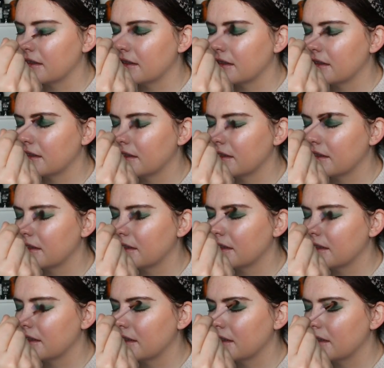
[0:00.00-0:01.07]

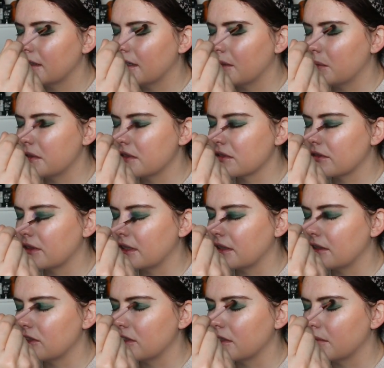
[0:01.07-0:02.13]
Windshield? Yeah,
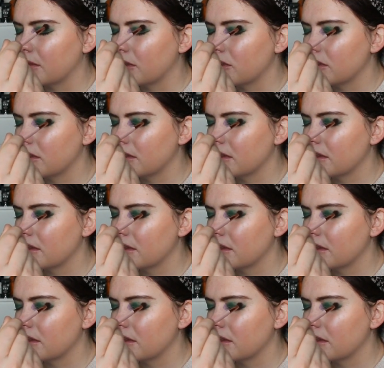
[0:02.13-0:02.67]
windscreen shield motions.